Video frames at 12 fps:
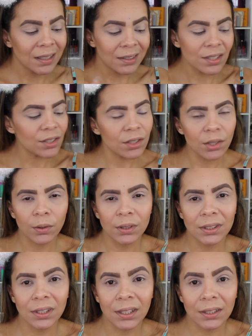This is the
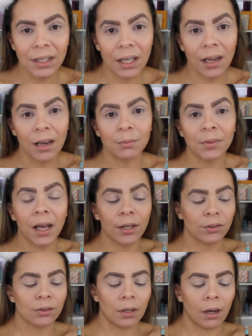only thing that I'm
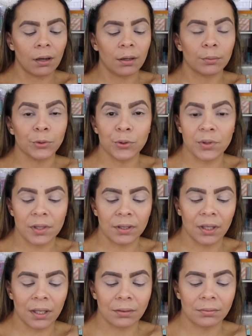not
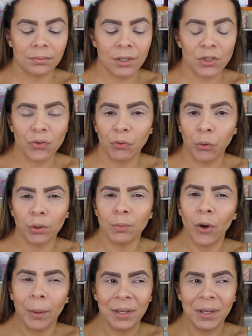using that is affordable.